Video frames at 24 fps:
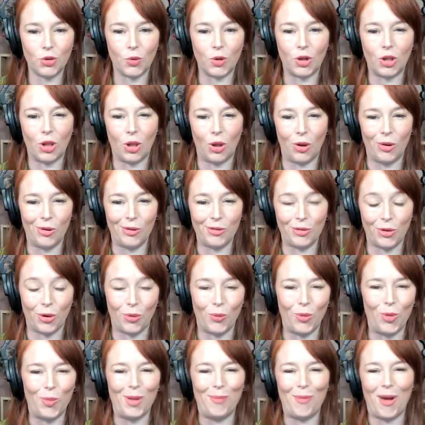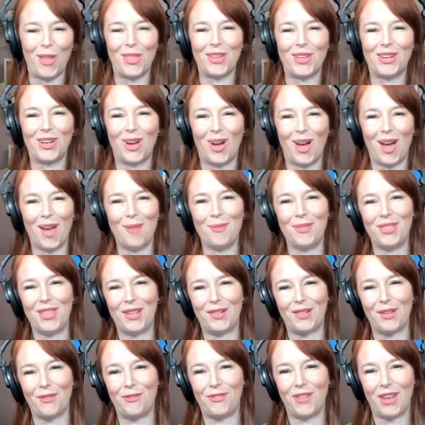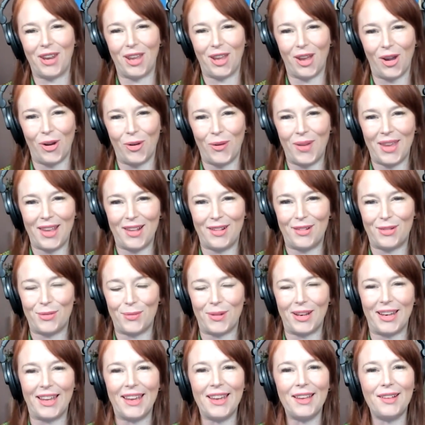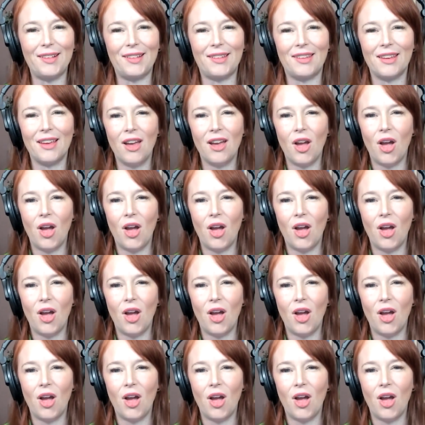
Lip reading: a close, or it will be by the time this video is released.